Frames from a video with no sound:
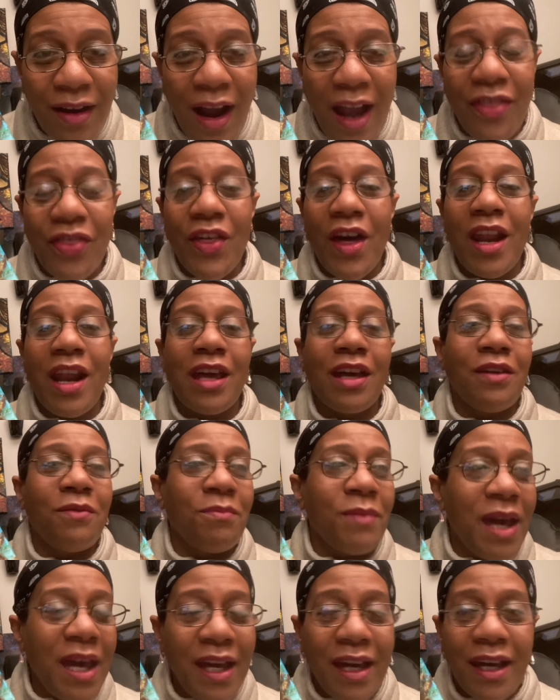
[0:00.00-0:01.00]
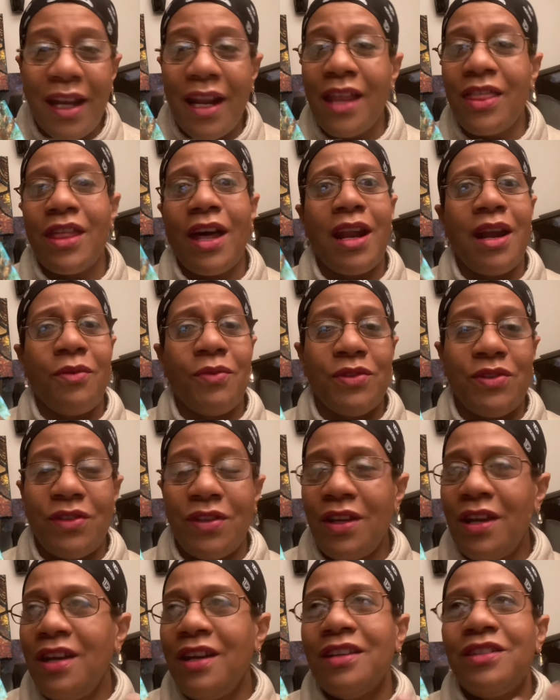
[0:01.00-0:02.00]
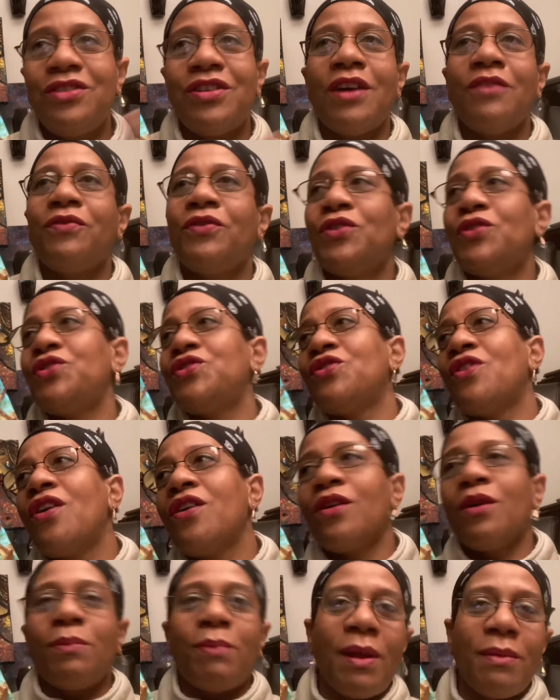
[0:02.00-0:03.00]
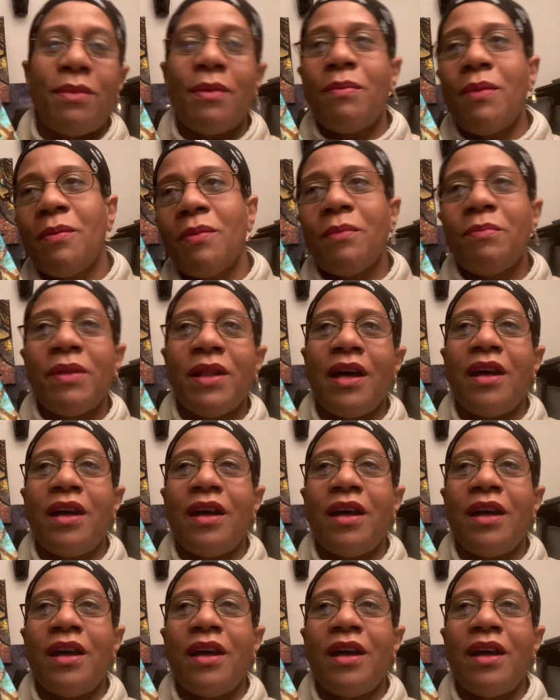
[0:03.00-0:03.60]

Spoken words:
I thought I could make it. I thought I was tougher, stronger, blah, blah, blah, blah, blah.